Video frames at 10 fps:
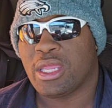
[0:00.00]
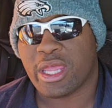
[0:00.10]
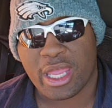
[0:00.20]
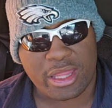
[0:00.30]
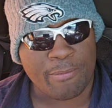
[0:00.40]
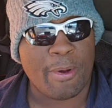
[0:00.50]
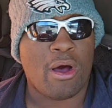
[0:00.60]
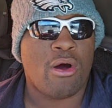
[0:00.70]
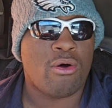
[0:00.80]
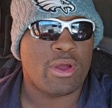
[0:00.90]
Get the
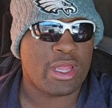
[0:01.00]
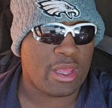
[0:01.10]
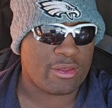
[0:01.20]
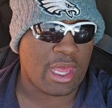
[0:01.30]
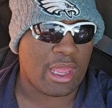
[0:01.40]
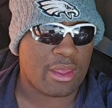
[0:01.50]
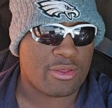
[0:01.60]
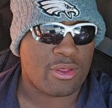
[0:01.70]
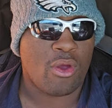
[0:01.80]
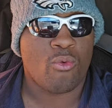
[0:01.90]
ball in his
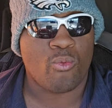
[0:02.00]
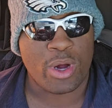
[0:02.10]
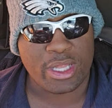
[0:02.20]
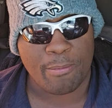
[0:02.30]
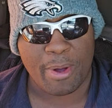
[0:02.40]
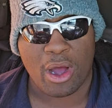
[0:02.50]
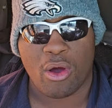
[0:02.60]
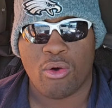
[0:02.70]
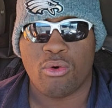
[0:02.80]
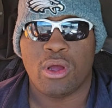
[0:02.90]
hands. Run the
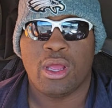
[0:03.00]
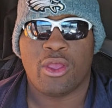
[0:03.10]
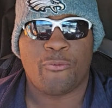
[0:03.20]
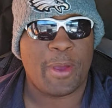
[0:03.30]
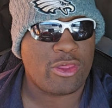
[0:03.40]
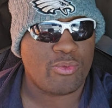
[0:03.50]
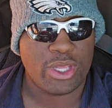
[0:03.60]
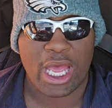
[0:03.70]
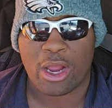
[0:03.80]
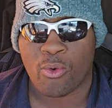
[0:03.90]
ball, especially when
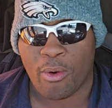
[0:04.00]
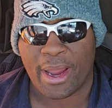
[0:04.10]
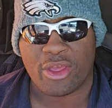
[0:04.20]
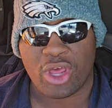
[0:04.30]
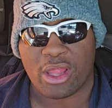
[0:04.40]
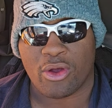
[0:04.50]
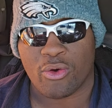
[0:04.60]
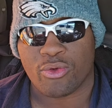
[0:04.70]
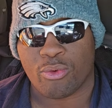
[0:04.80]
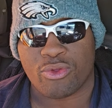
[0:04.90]
you got a quarterback of Jalen
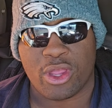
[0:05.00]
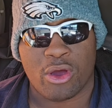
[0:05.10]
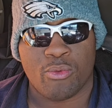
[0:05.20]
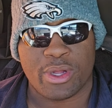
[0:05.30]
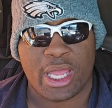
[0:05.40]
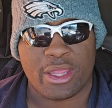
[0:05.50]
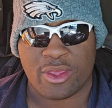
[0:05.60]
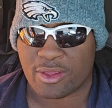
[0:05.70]
Hurts who's dealing with he